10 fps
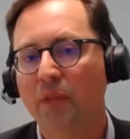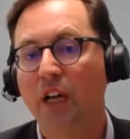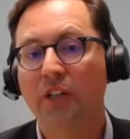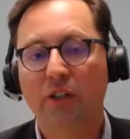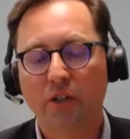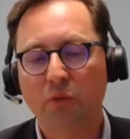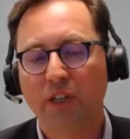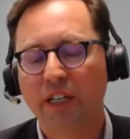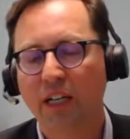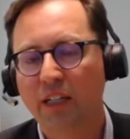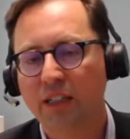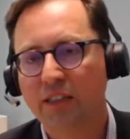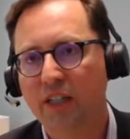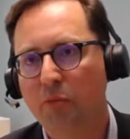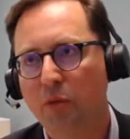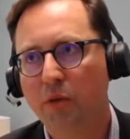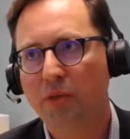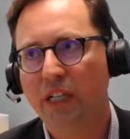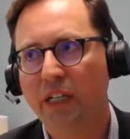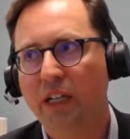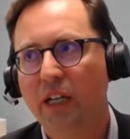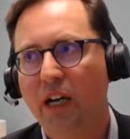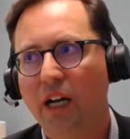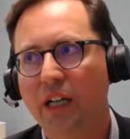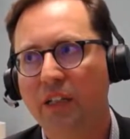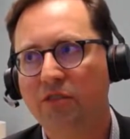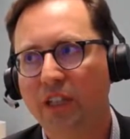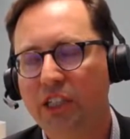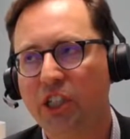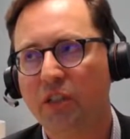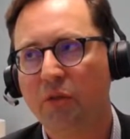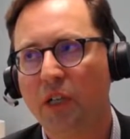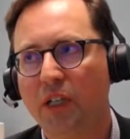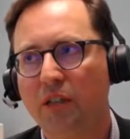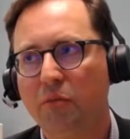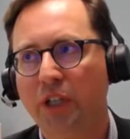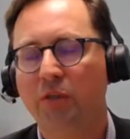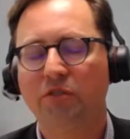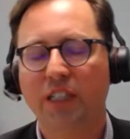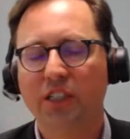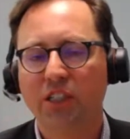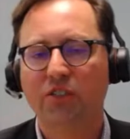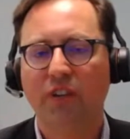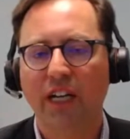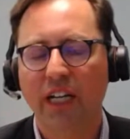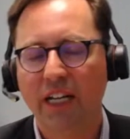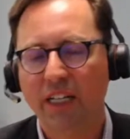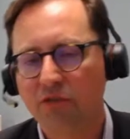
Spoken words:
Another thing, an example would be inflation. Well, inflation is very negative